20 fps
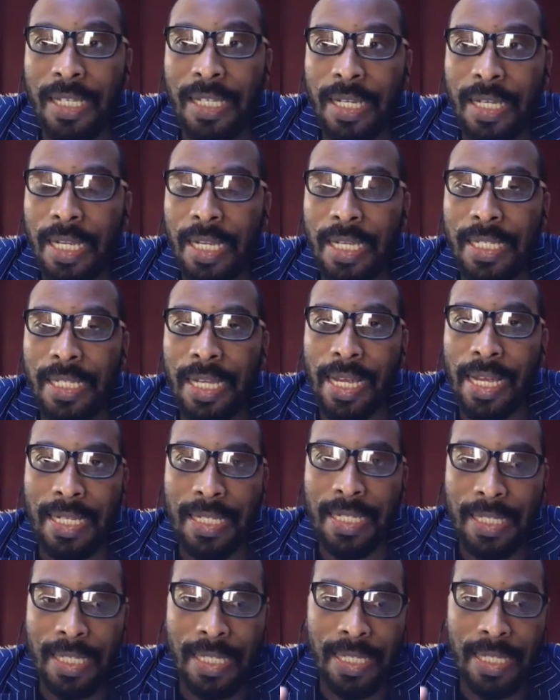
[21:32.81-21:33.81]

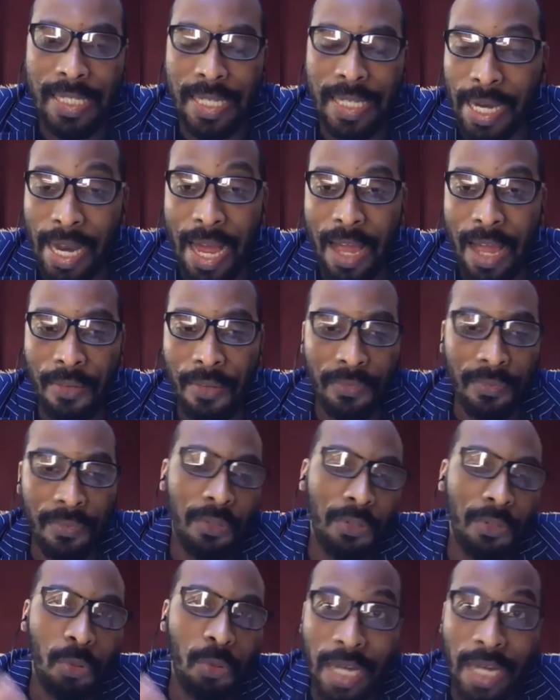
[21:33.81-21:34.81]
is alive,
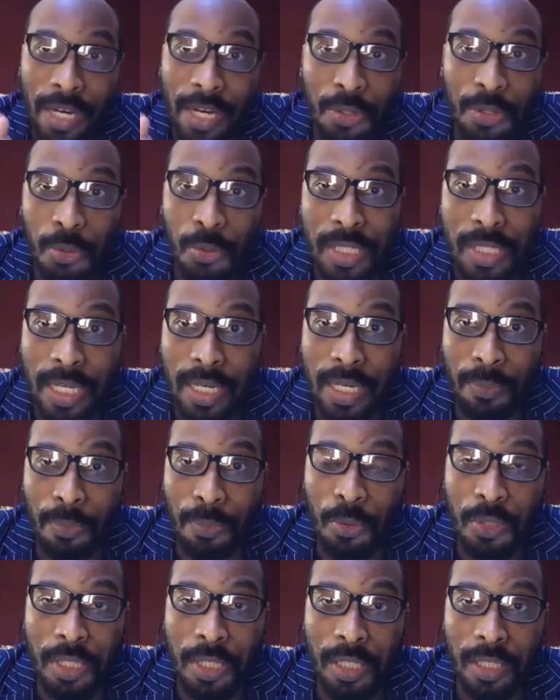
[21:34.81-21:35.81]
you can't use that
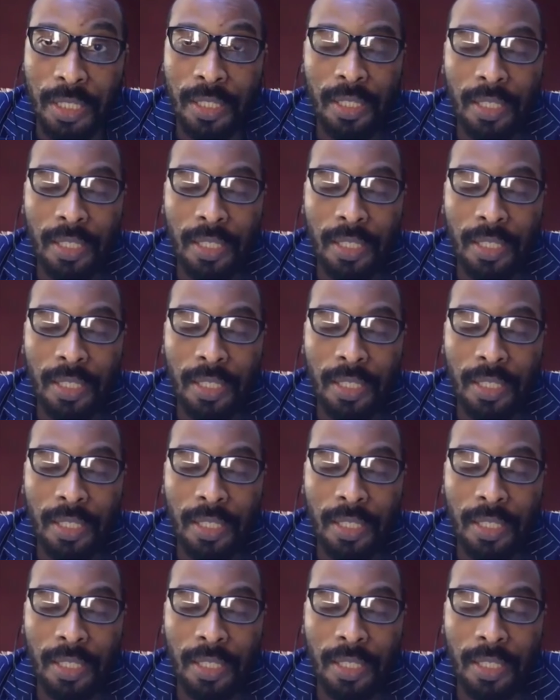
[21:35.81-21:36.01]
music.